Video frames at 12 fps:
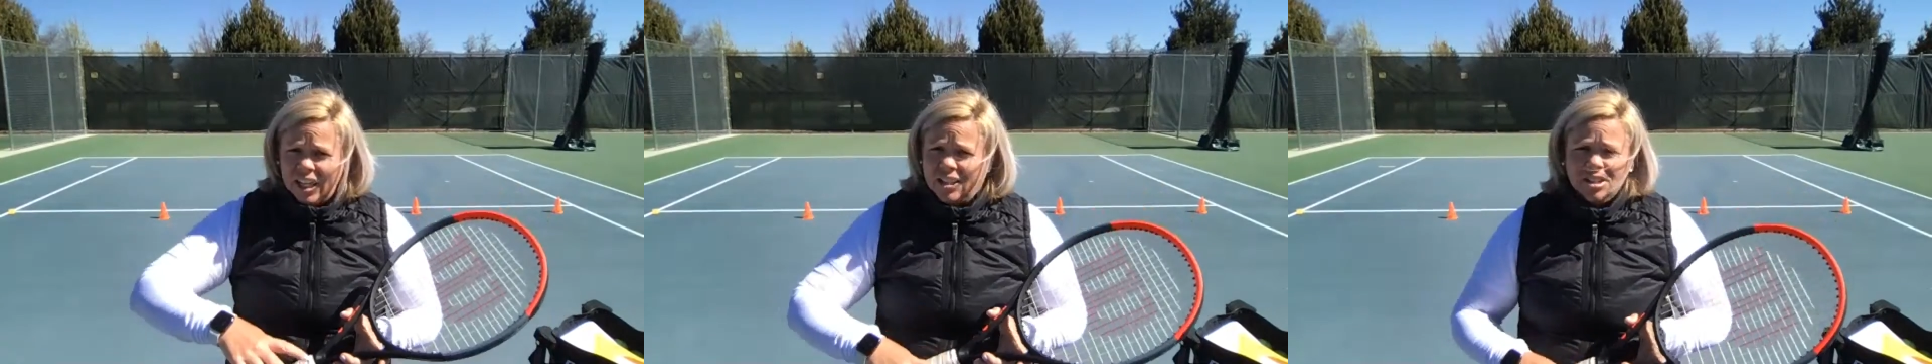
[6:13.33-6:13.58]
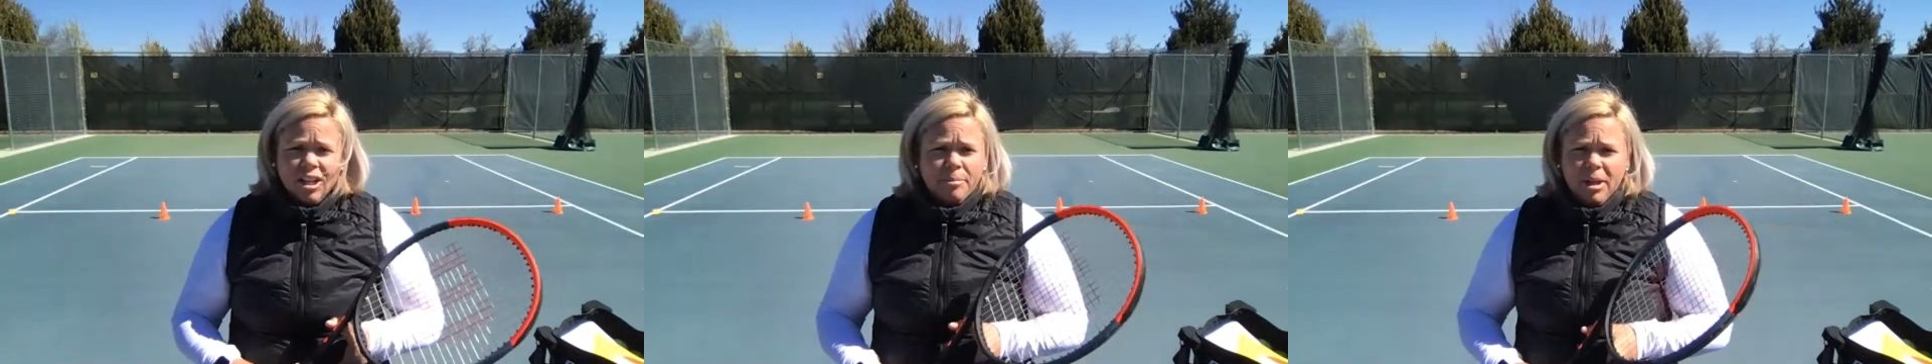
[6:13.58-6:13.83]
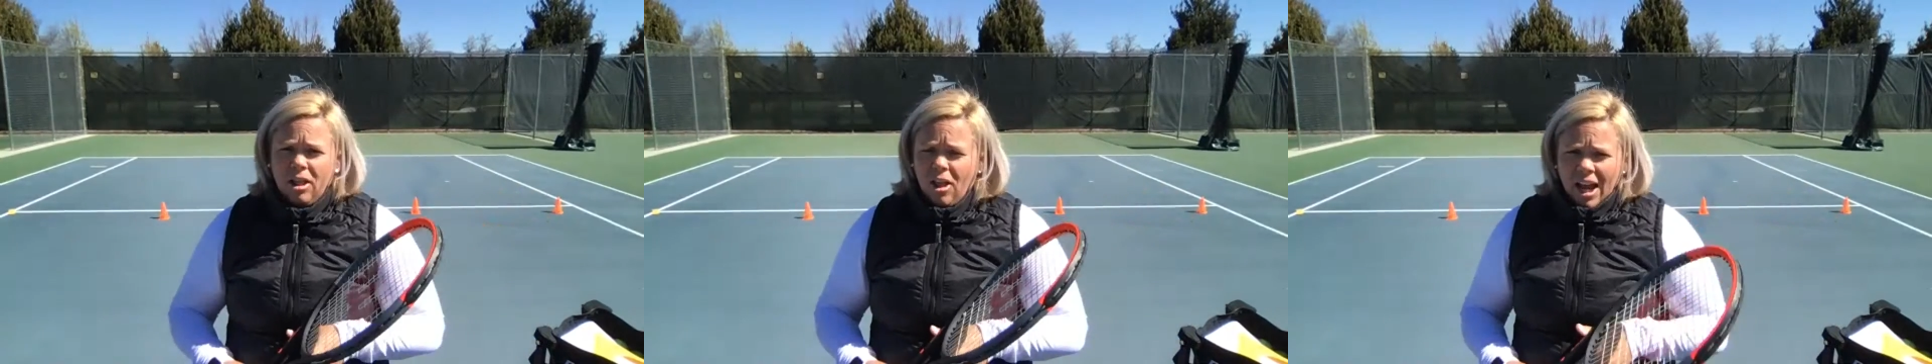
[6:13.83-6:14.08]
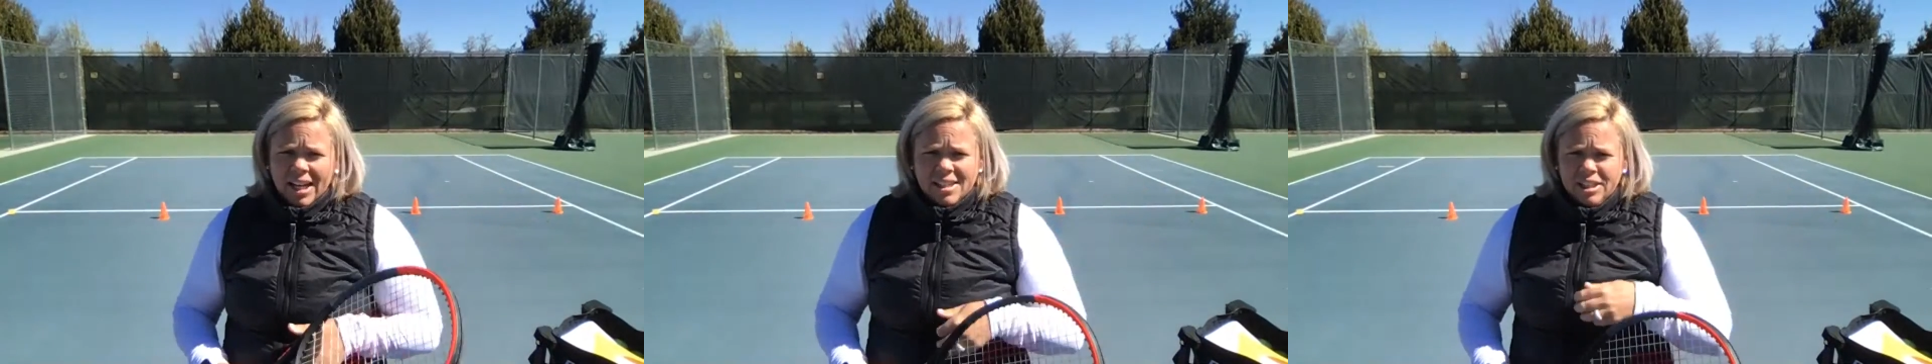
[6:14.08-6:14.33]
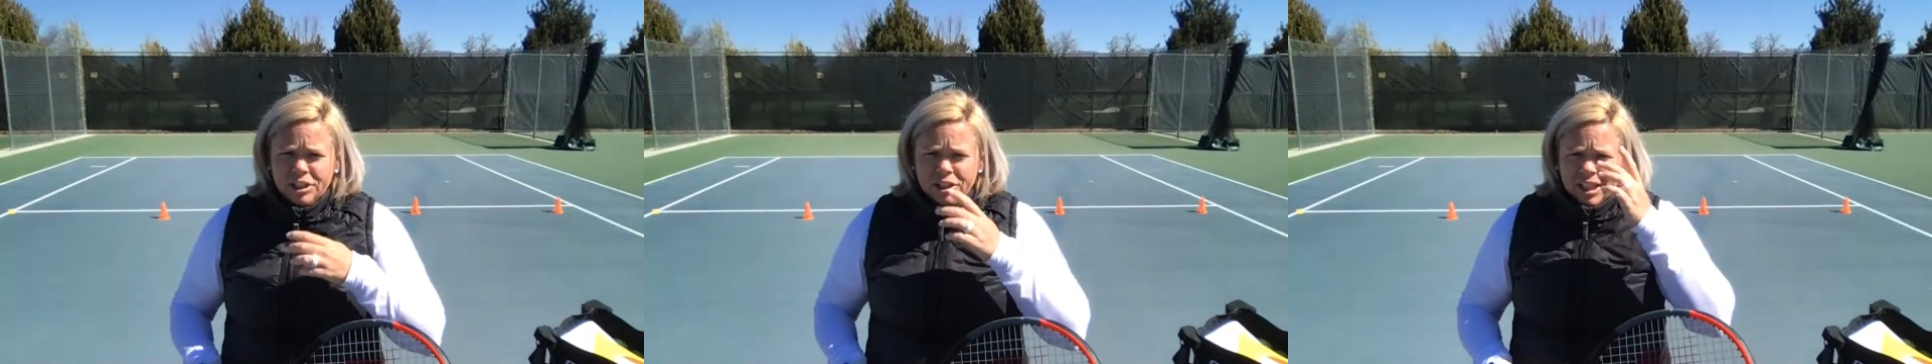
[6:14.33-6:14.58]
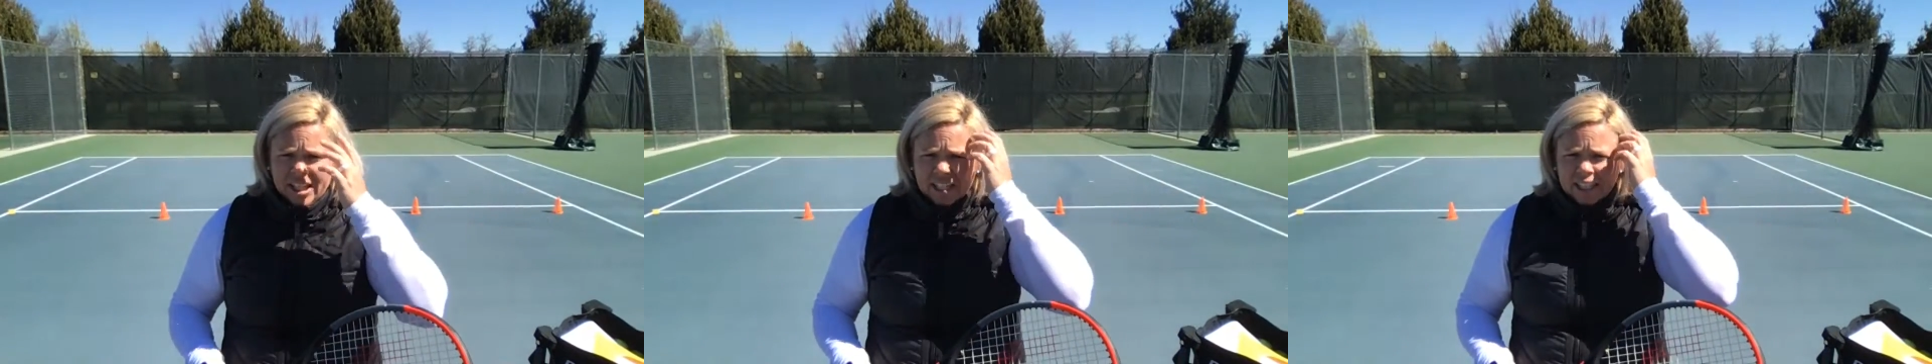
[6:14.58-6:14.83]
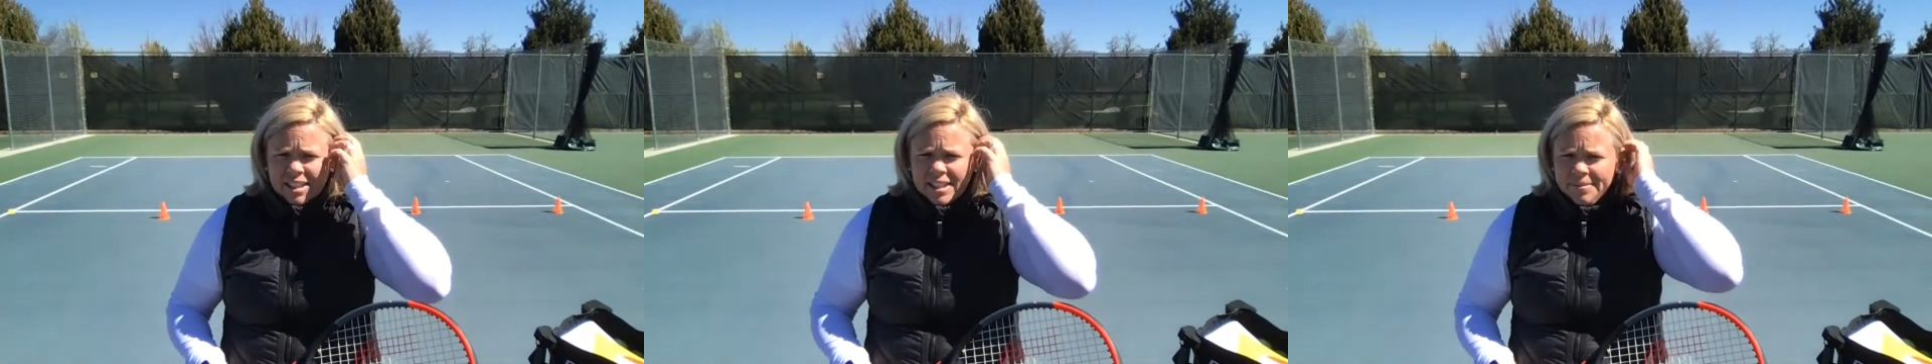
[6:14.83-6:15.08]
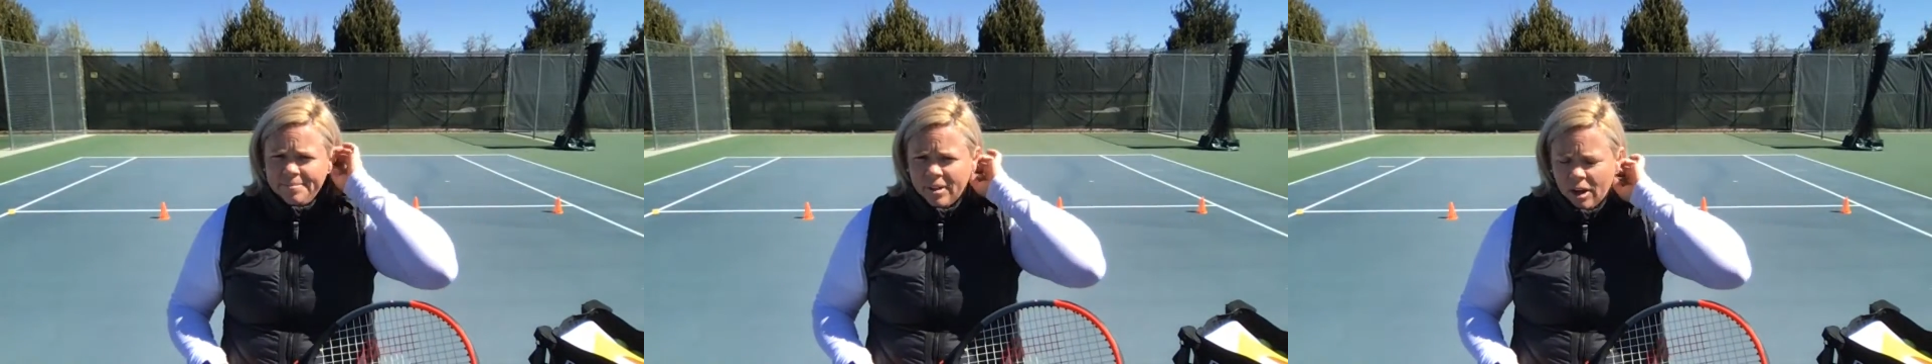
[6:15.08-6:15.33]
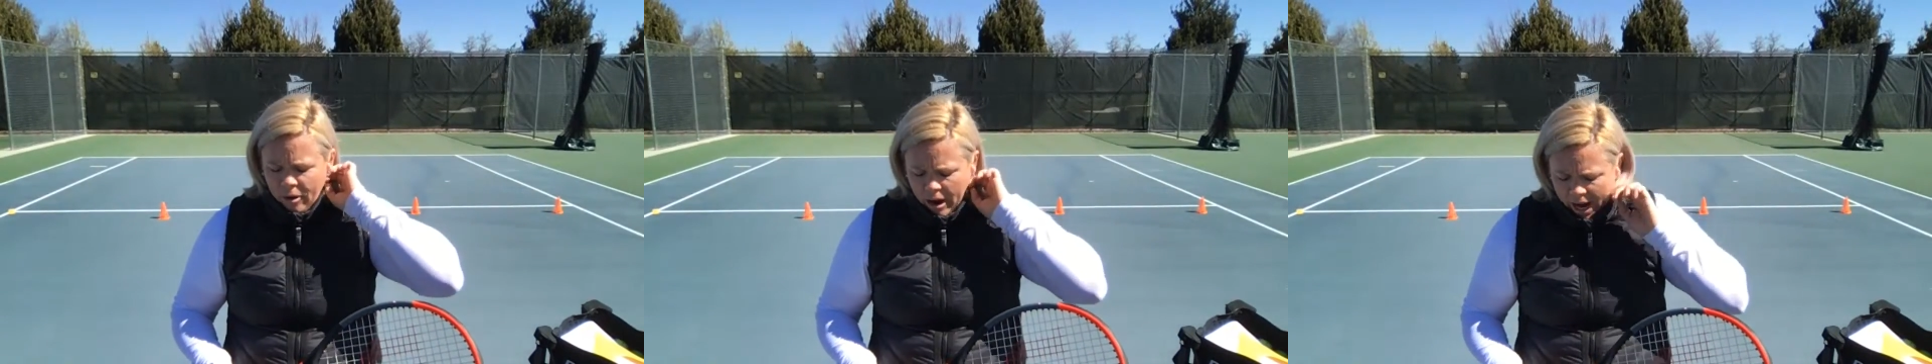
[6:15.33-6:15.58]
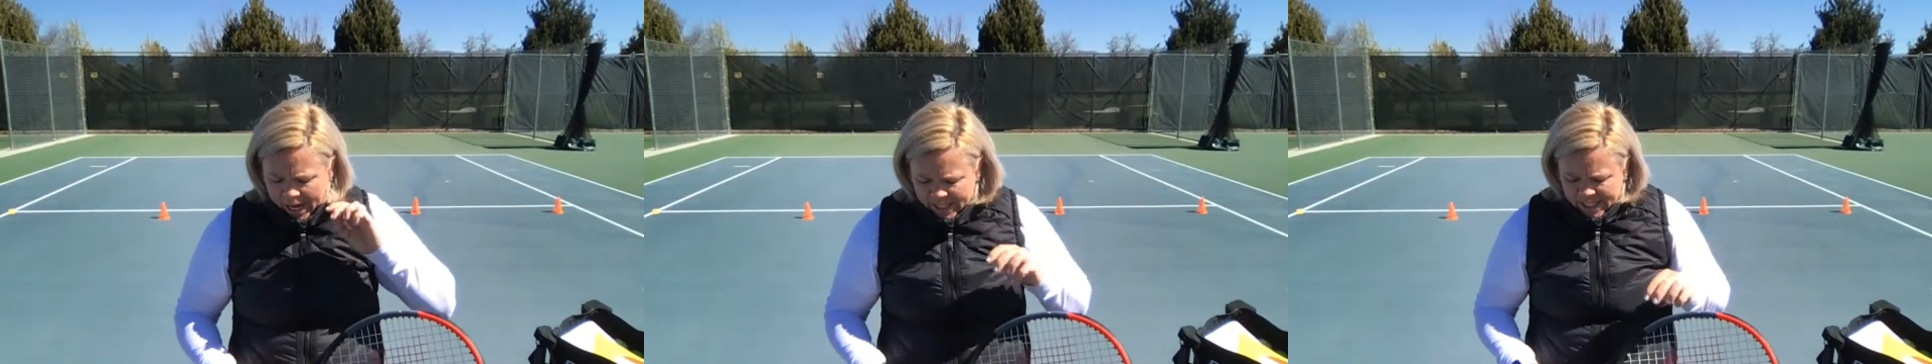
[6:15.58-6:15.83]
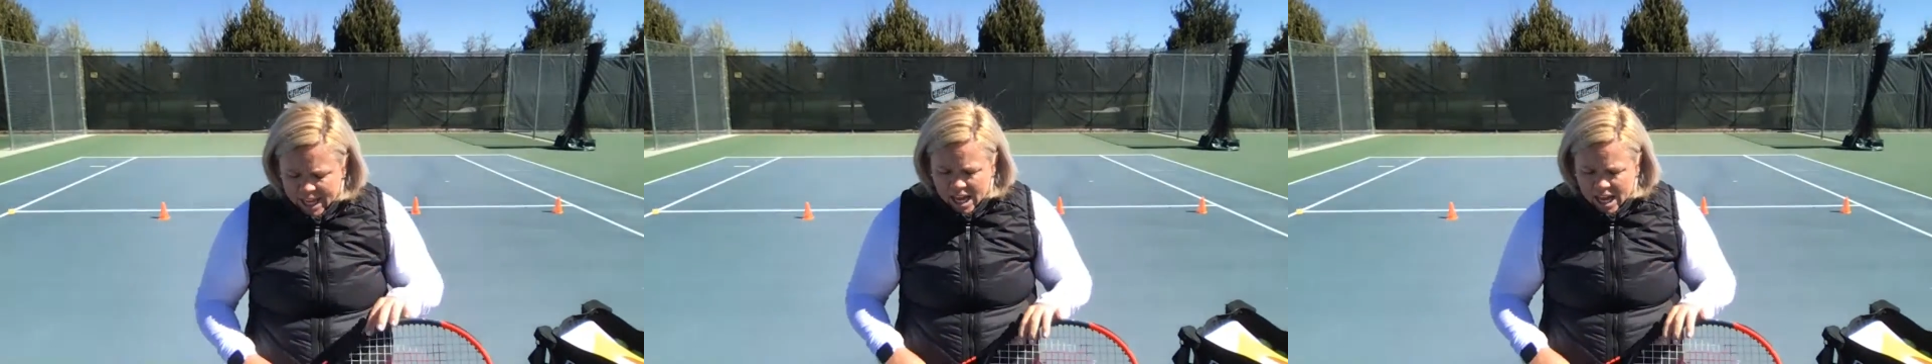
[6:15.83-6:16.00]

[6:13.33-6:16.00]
it's going to be a lot easier to hit. All right.